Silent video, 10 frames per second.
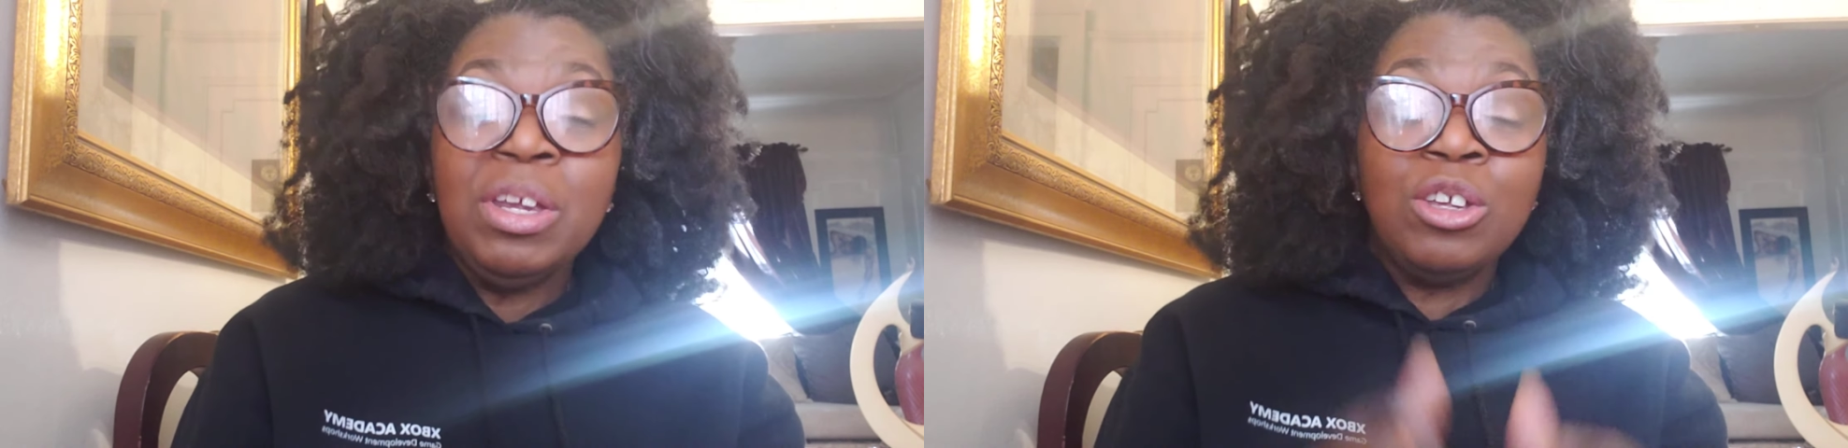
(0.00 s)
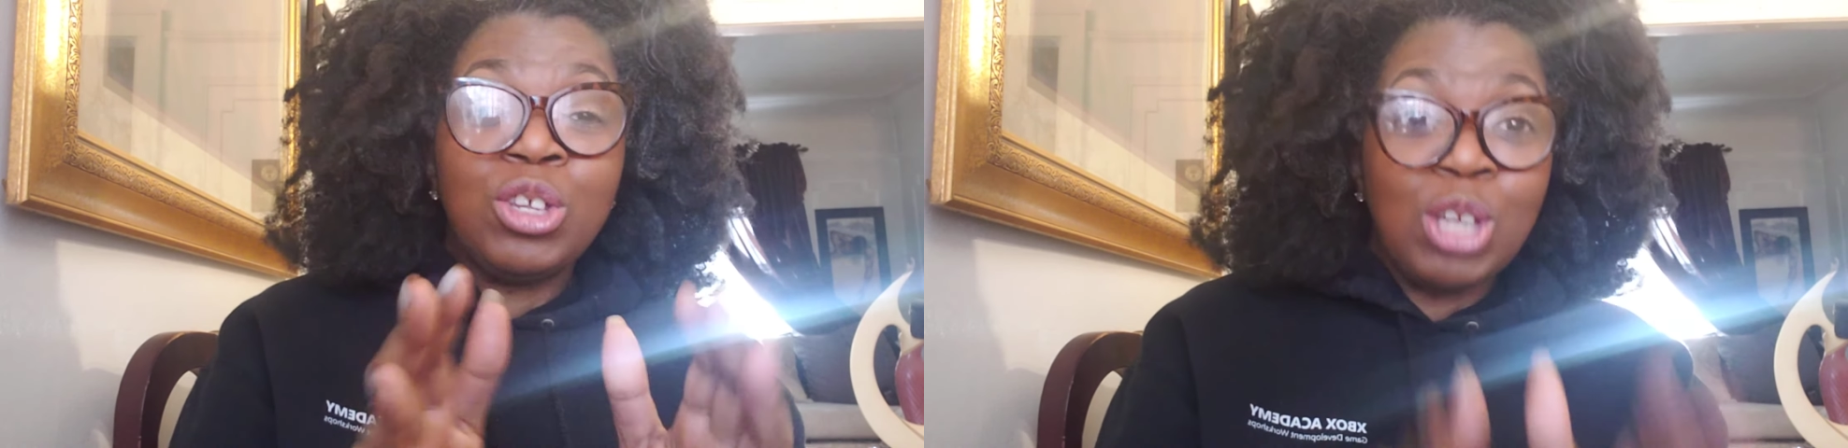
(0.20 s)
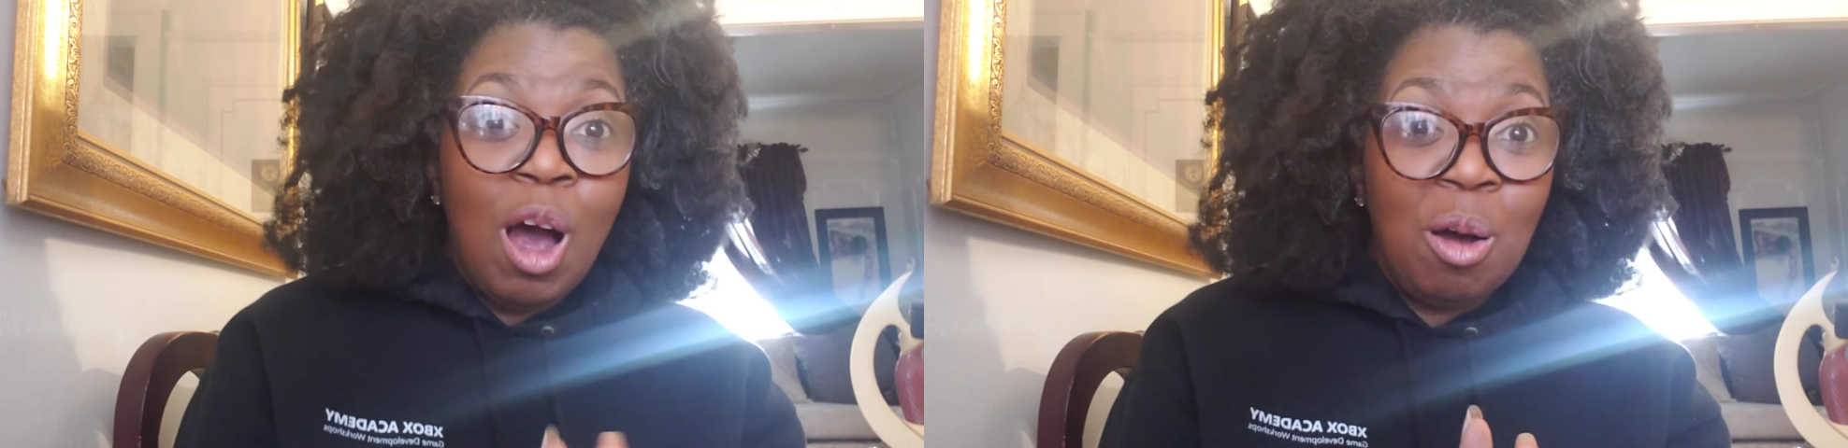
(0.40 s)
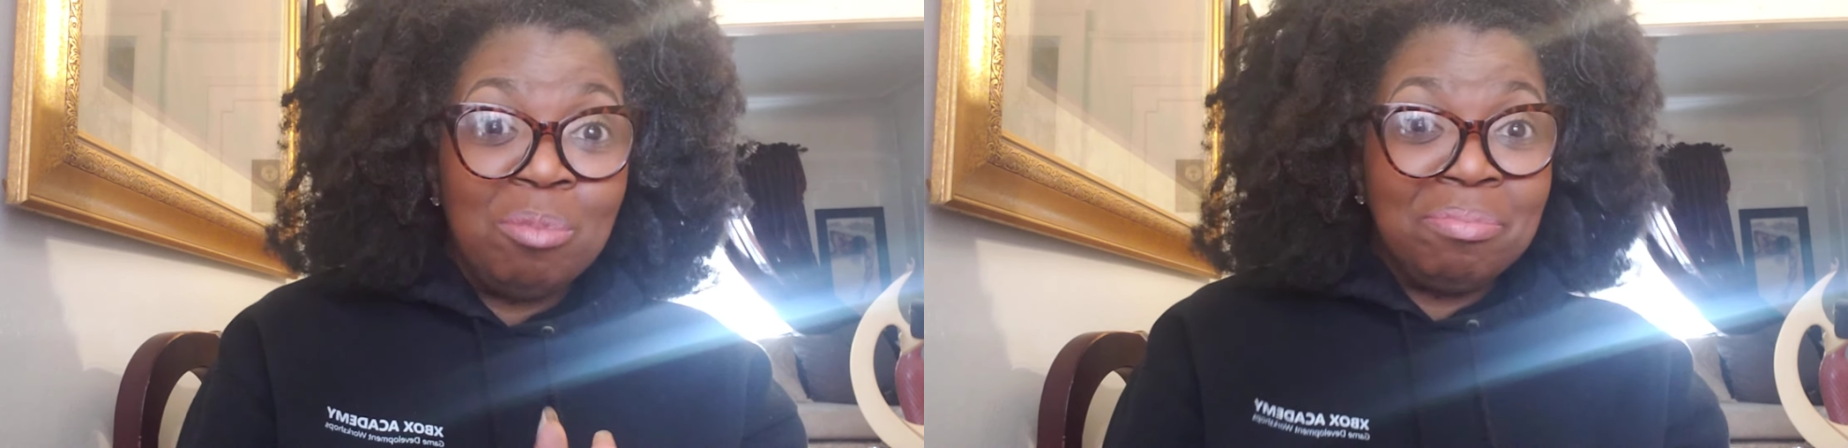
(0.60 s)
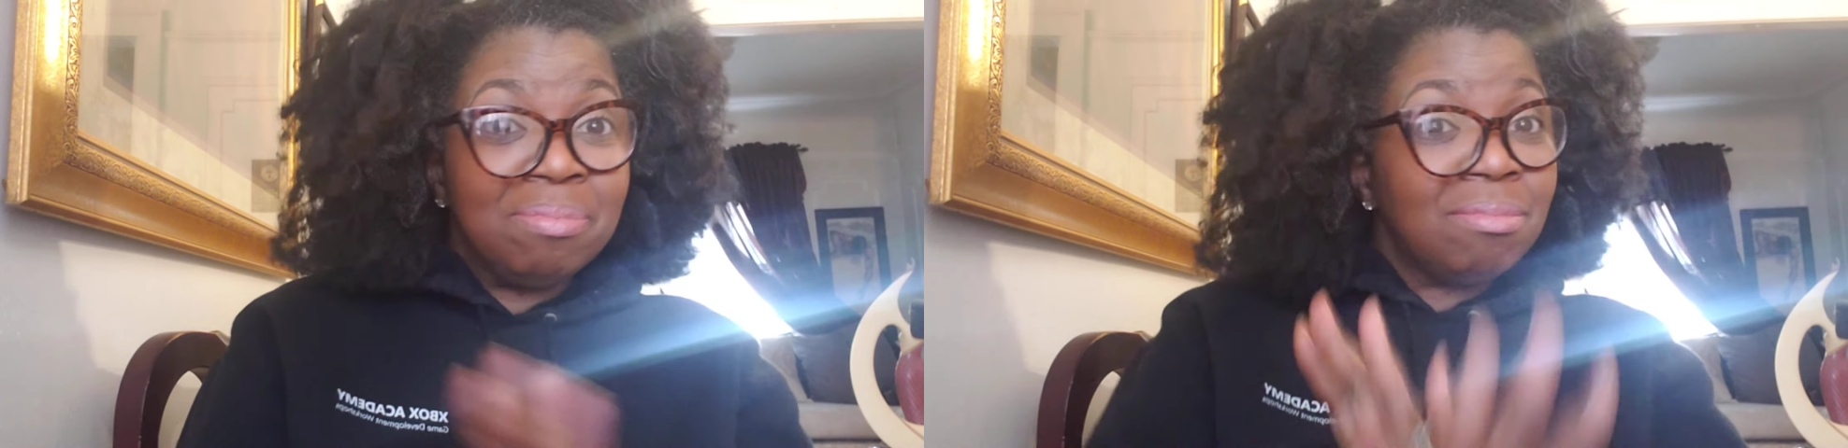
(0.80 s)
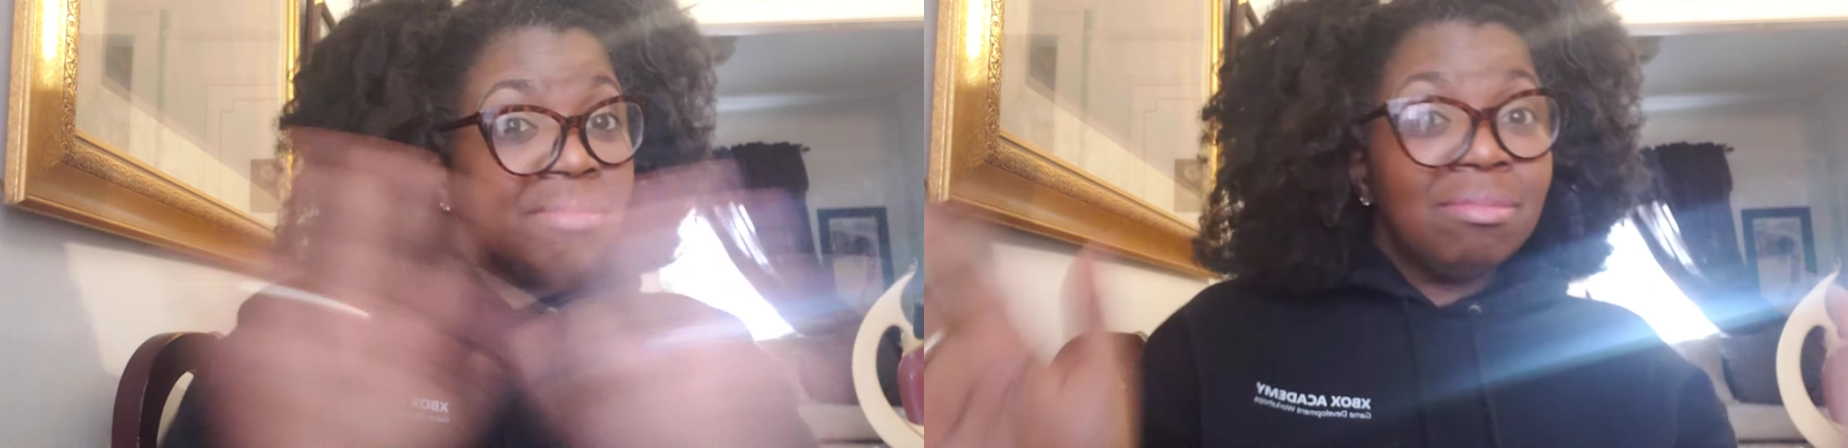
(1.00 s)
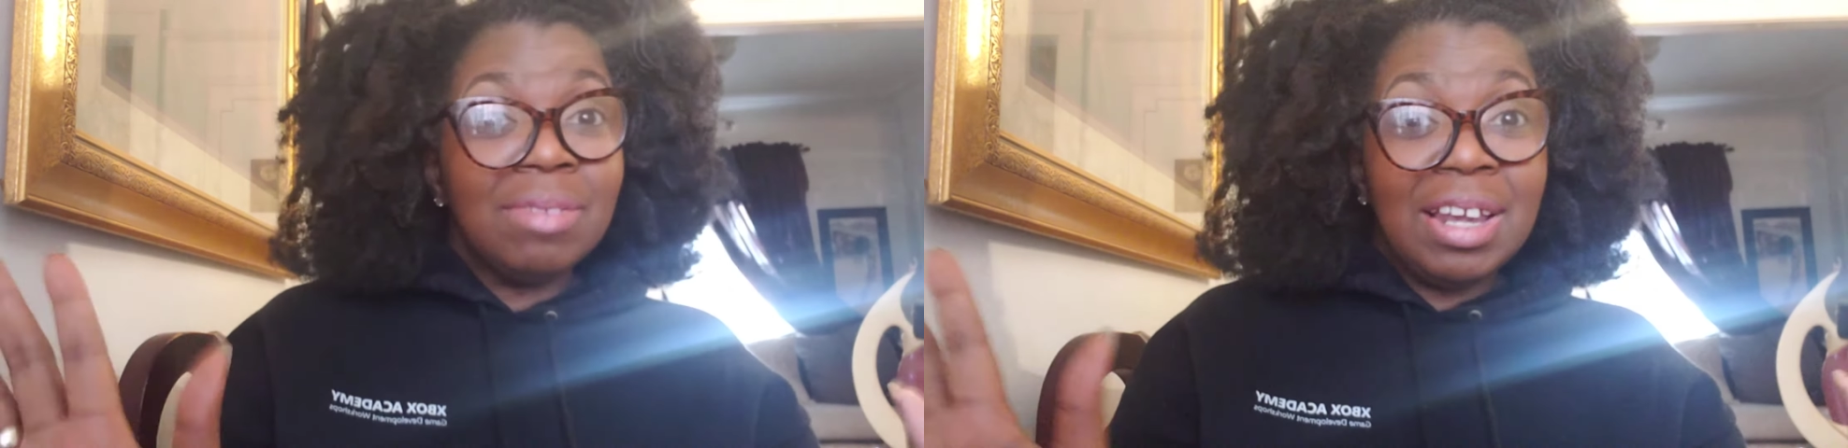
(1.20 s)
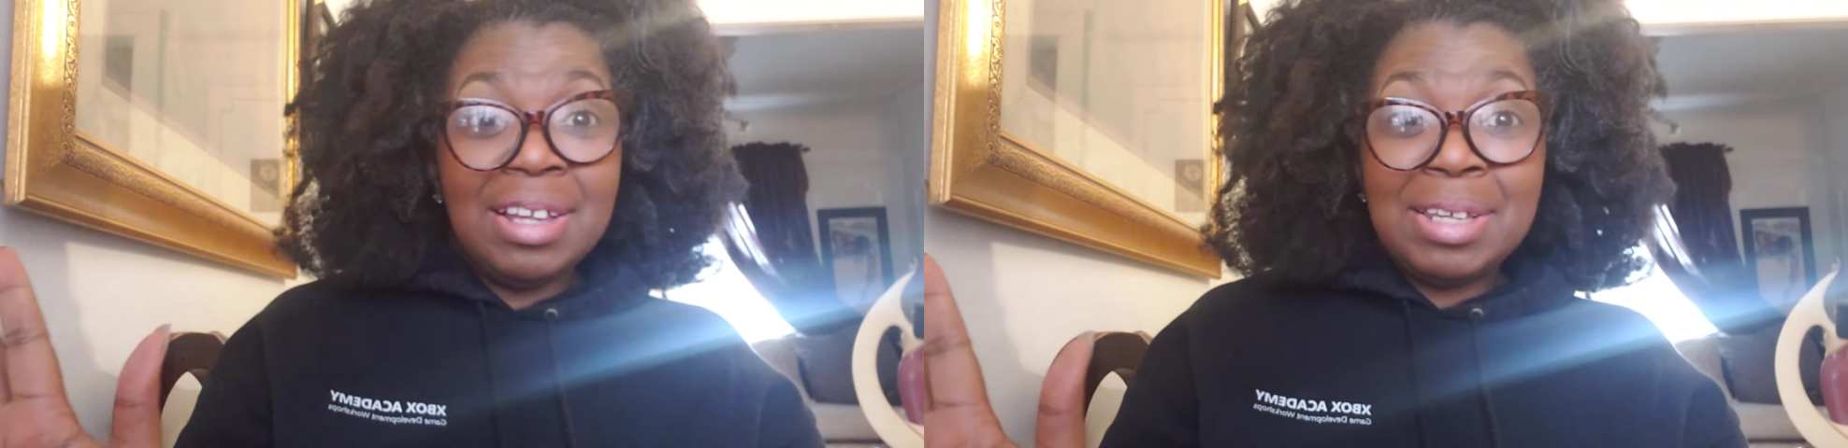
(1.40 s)
So
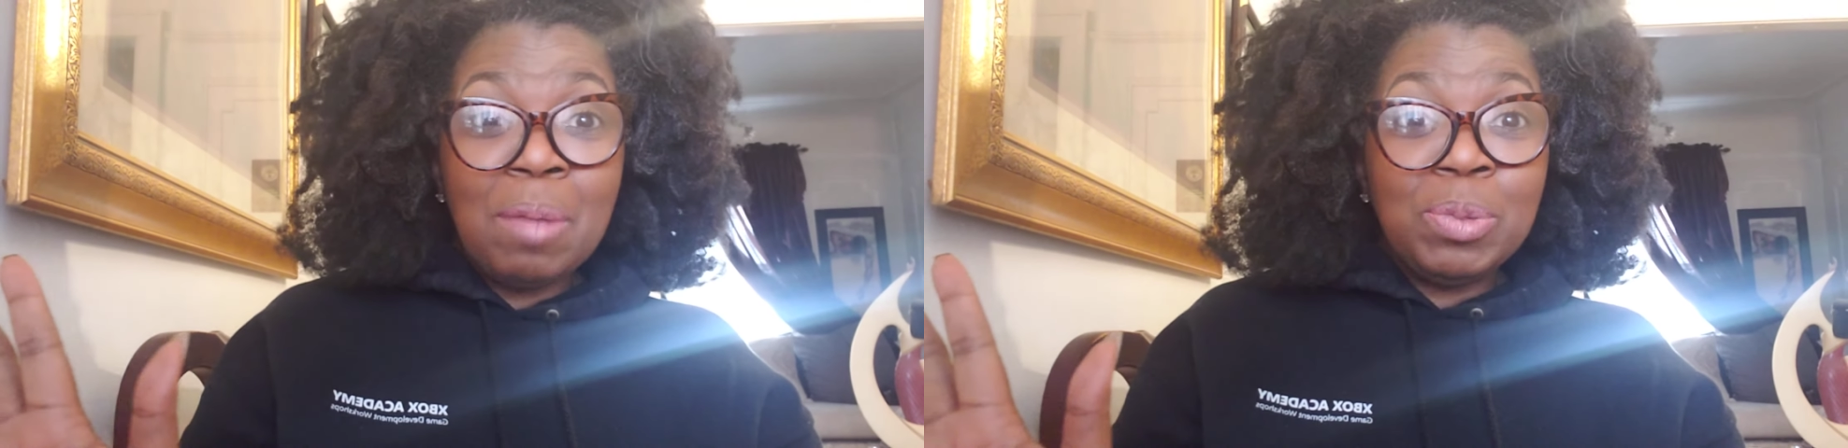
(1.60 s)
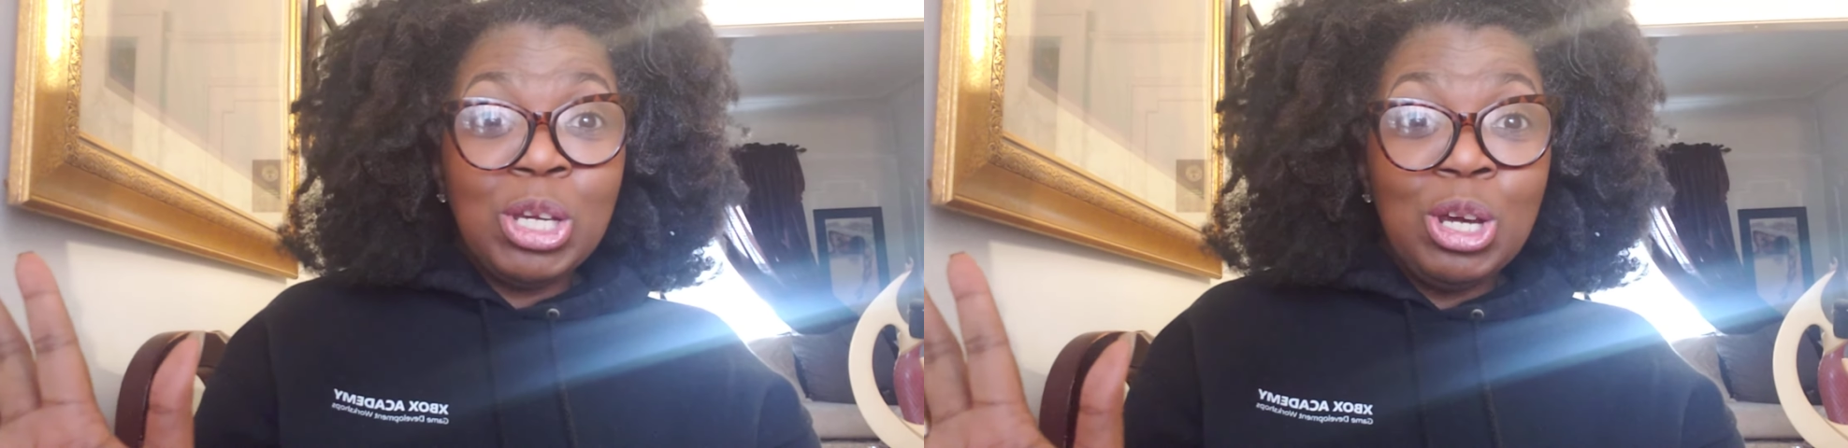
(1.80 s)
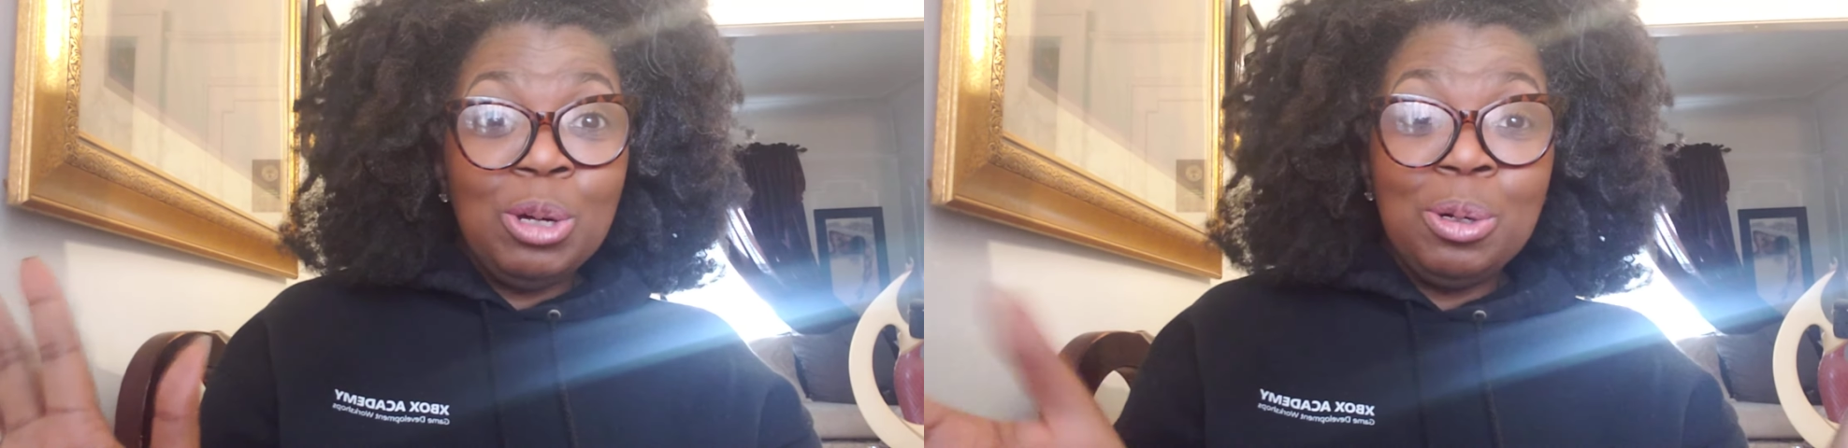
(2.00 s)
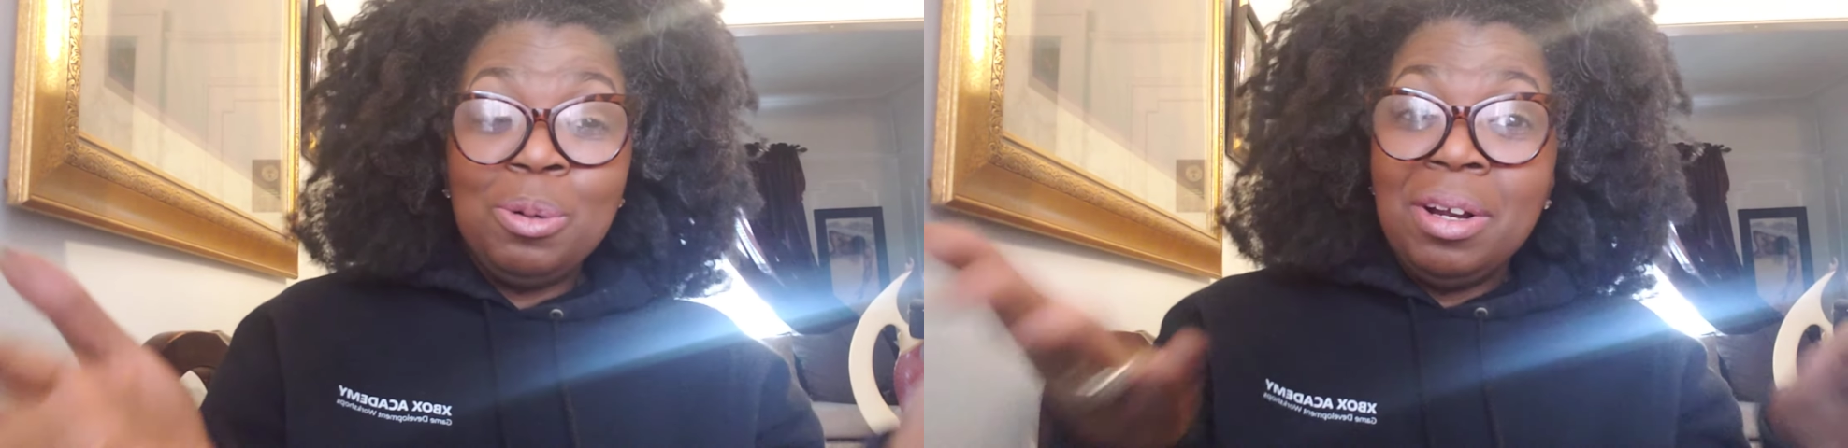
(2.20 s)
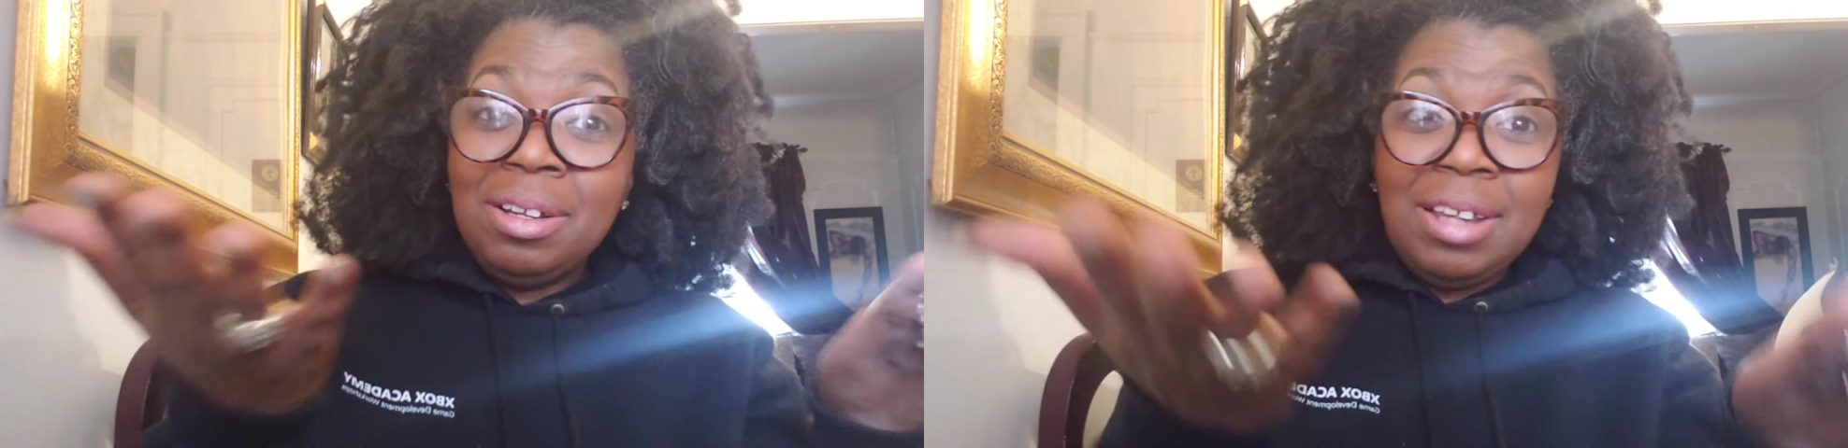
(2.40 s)
It's up to you.